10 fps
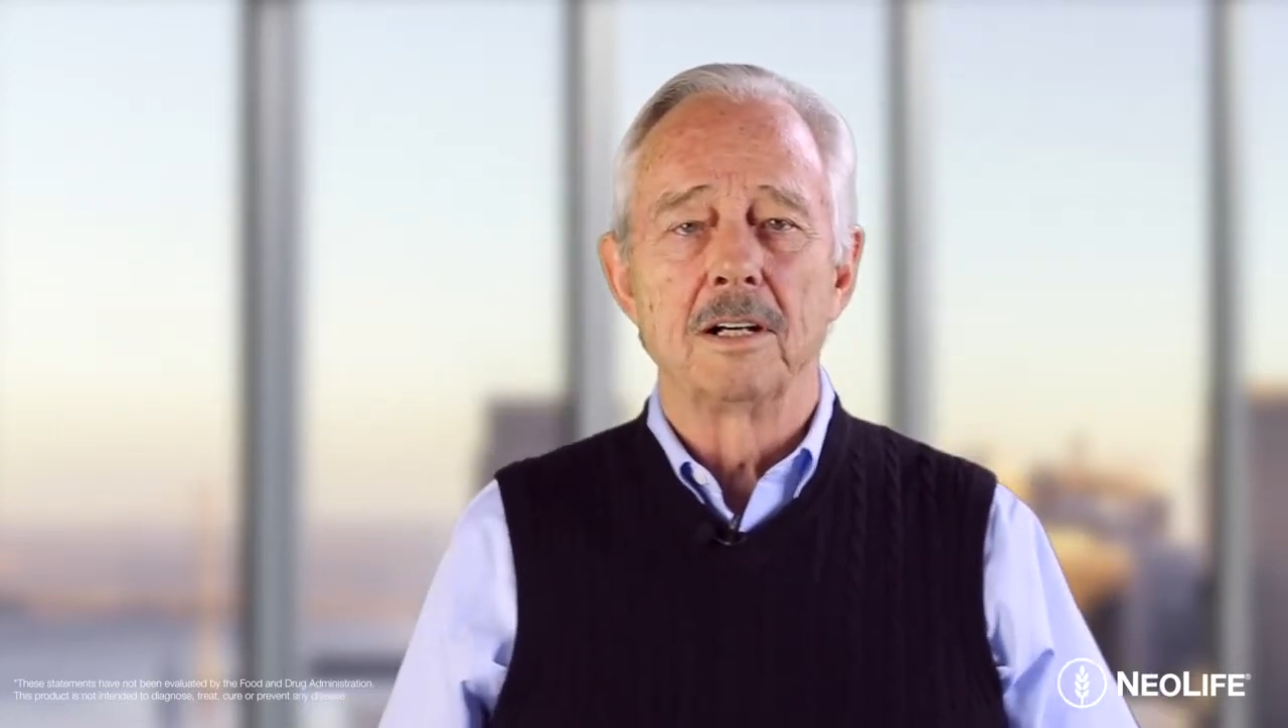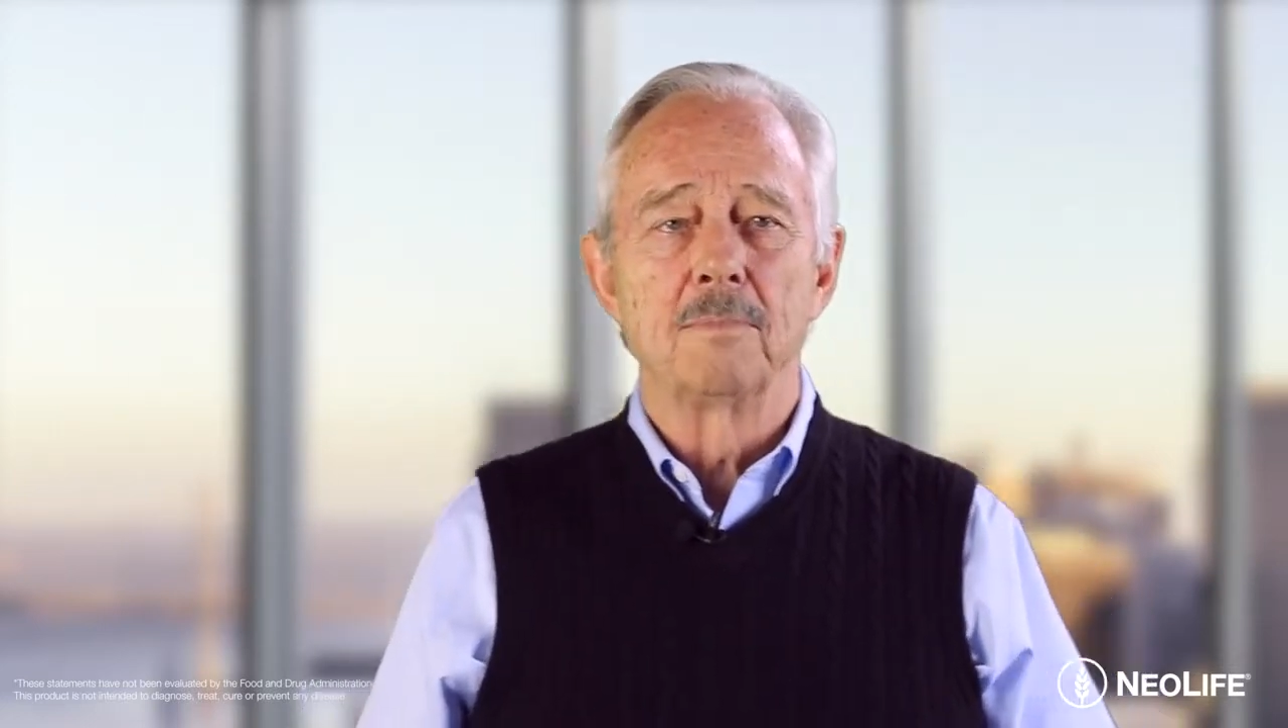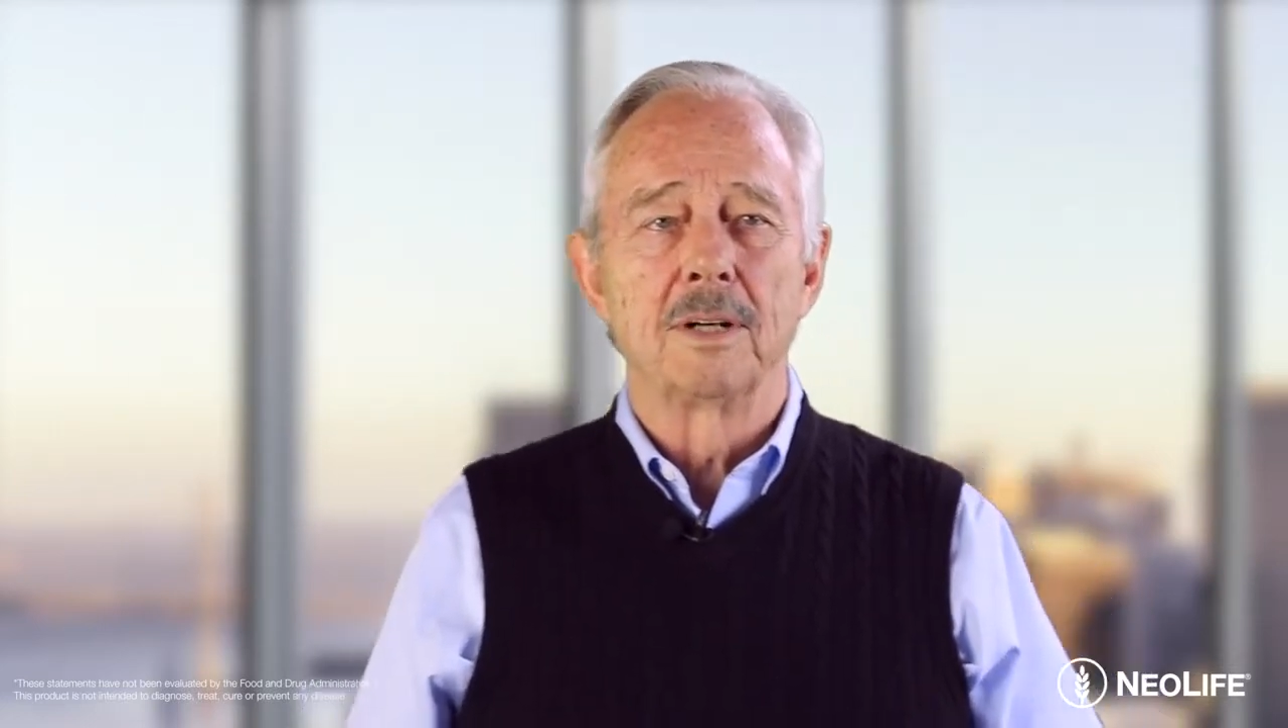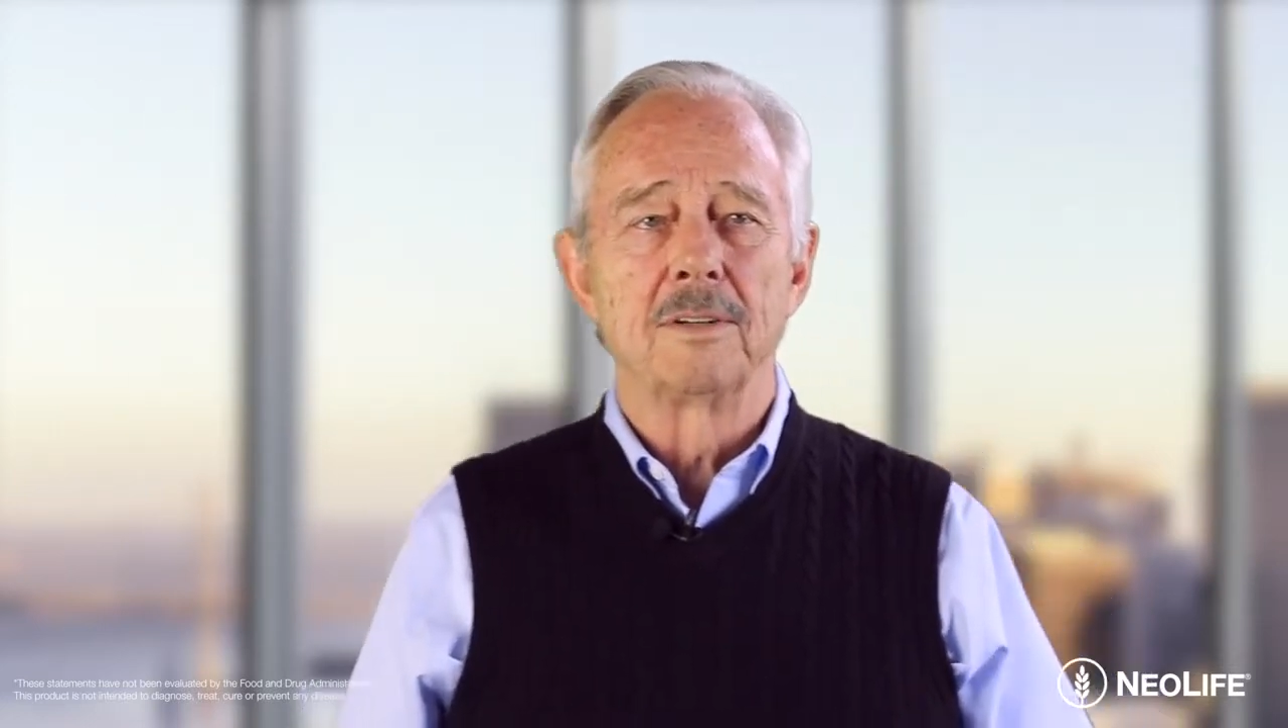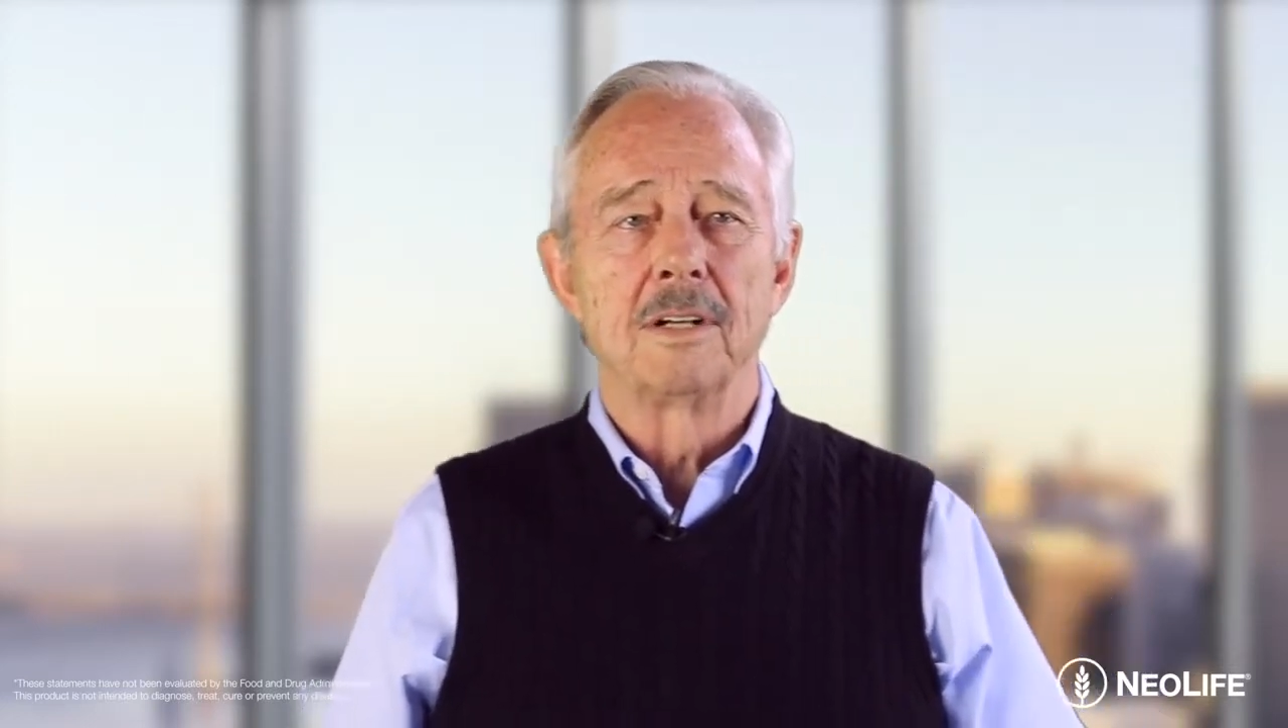
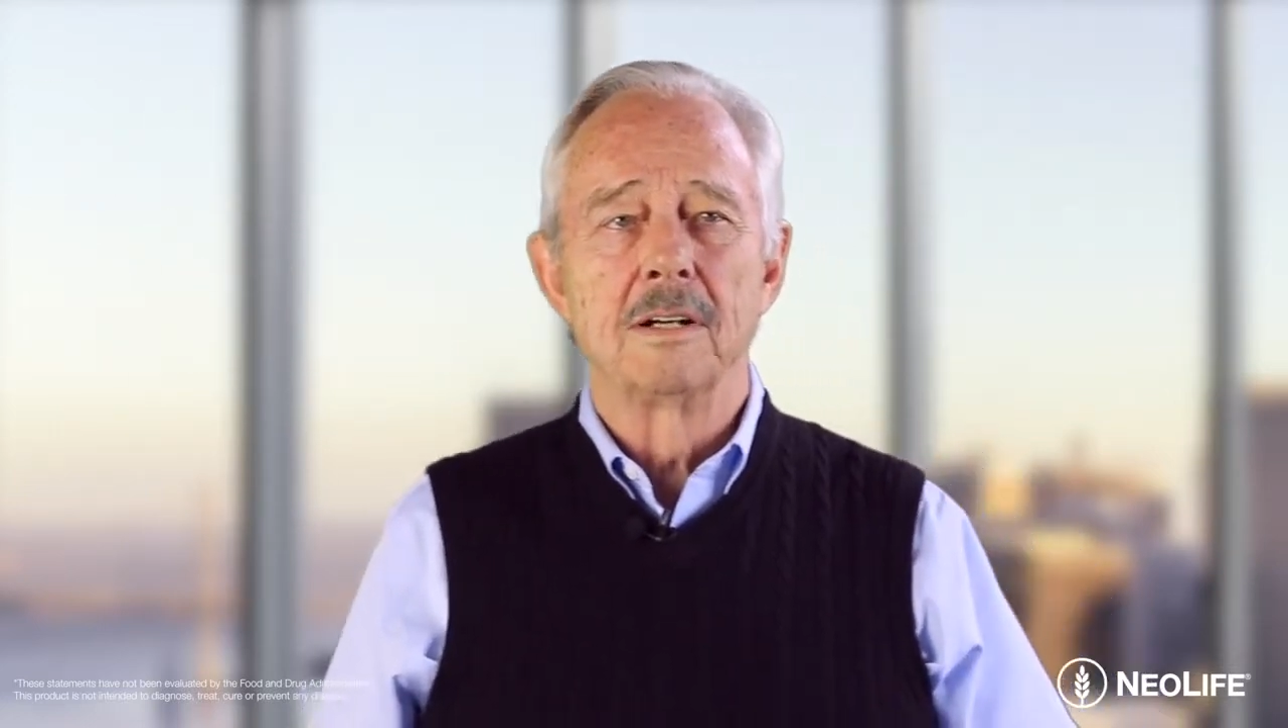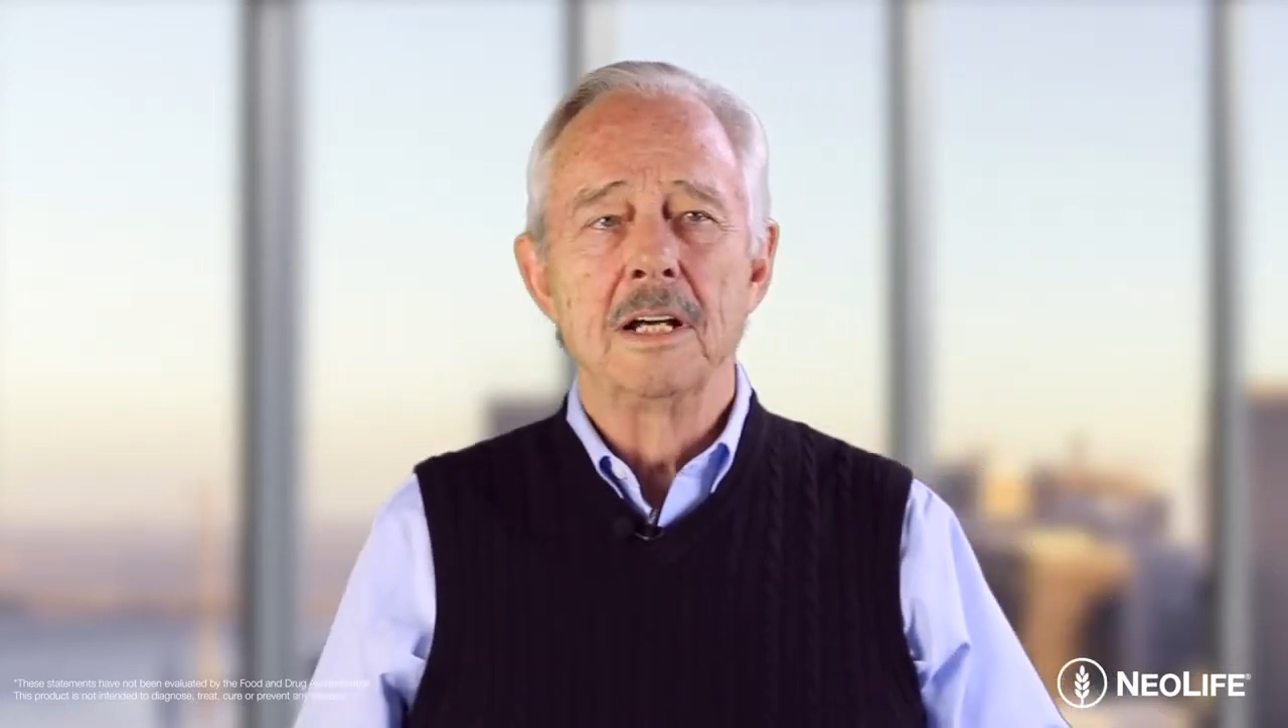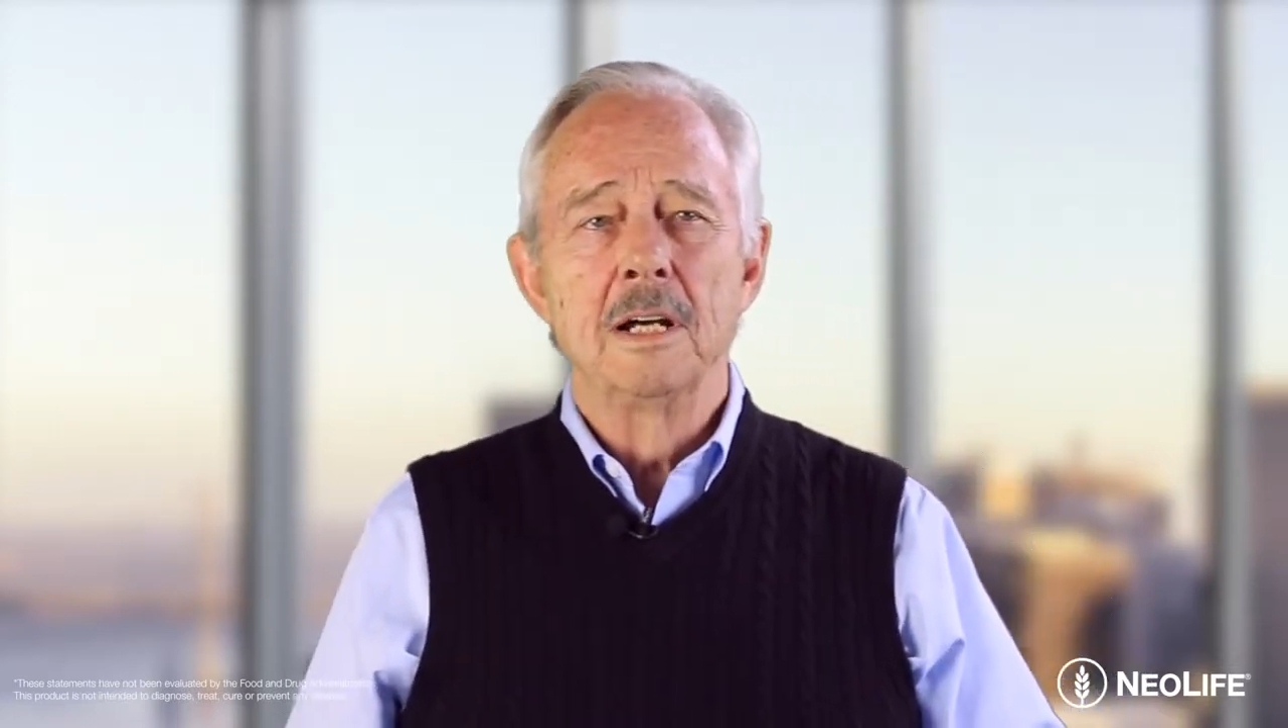component.